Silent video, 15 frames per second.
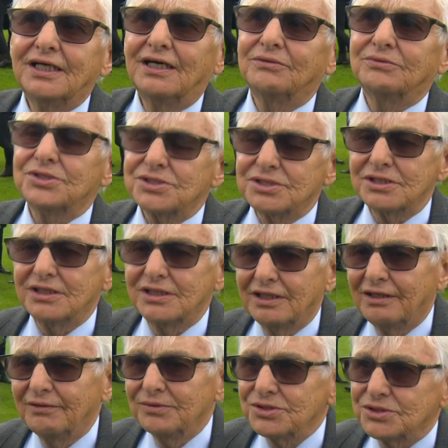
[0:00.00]
I was
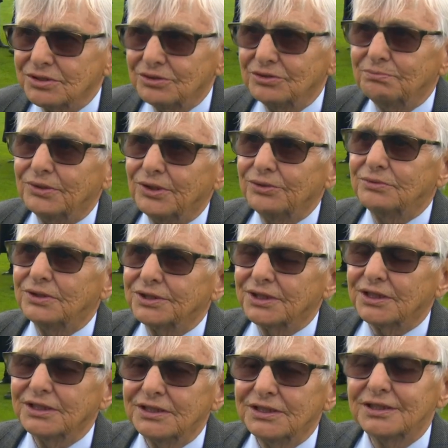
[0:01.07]
no boy
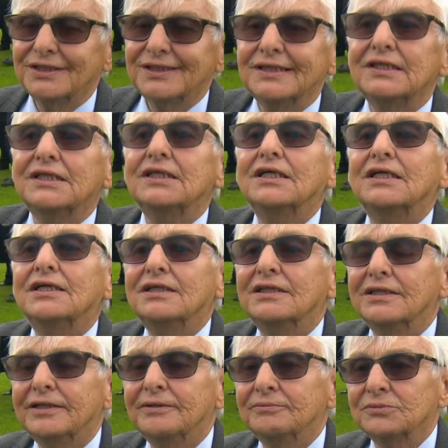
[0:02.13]
wonder.
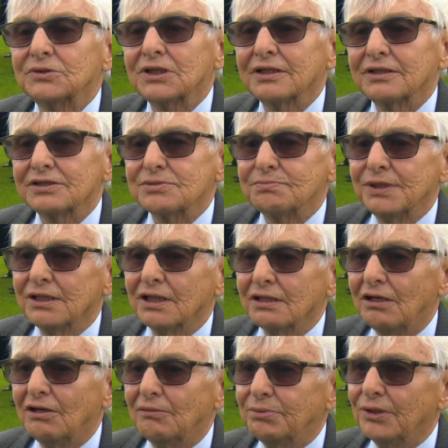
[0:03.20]
There's been a
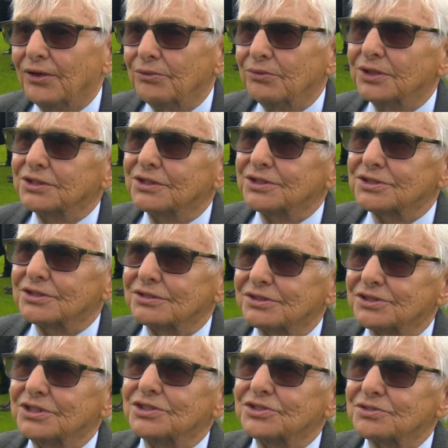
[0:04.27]
lot of boy wonders
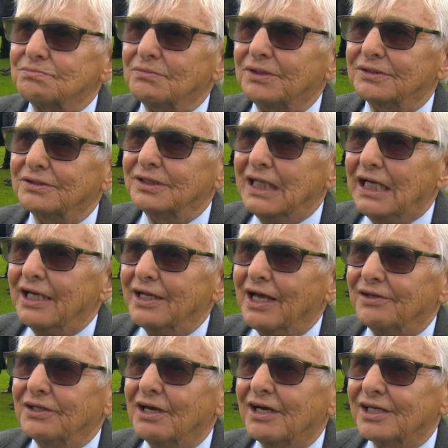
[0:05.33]
since,
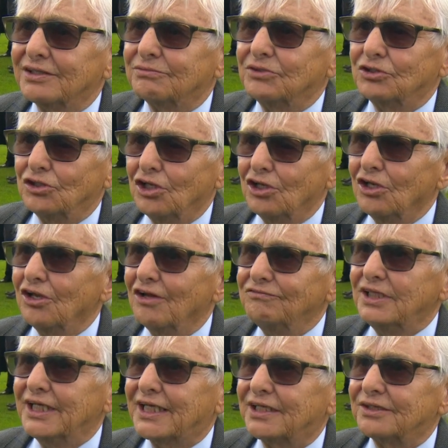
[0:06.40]
and had
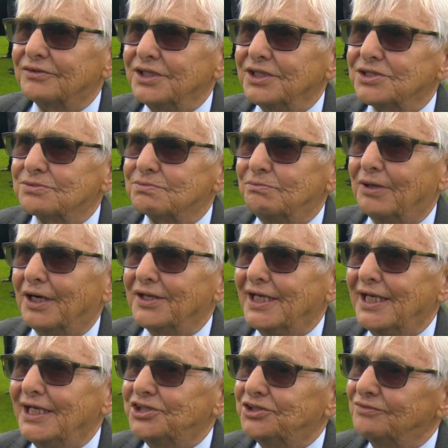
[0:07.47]
lovely careers by the
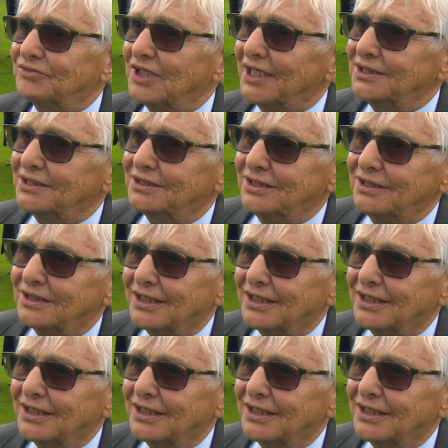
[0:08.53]
age of 19.